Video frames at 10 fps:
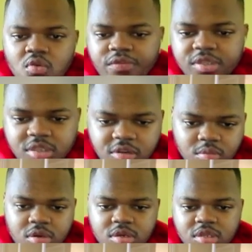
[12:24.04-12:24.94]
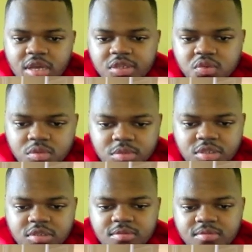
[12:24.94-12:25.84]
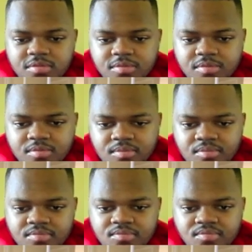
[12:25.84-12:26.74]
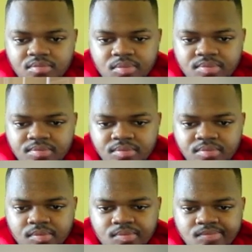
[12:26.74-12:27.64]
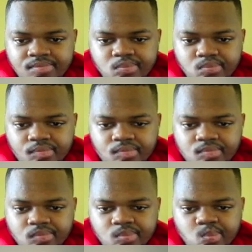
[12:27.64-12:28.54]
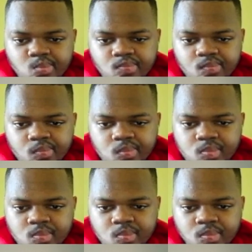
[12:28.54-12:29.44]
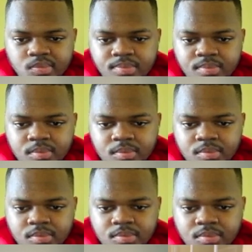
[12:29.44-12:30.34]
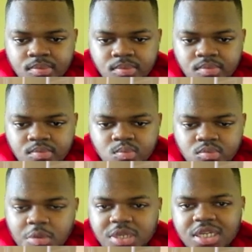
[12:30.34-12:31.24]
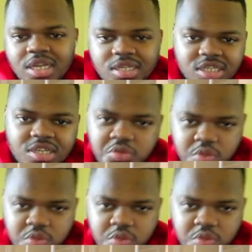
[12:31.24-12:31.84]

Oh, I put you out a while ago. Okay. Mm-hmm. My bad. Why didn't you tell me you was getting dressed? Because I, like I don't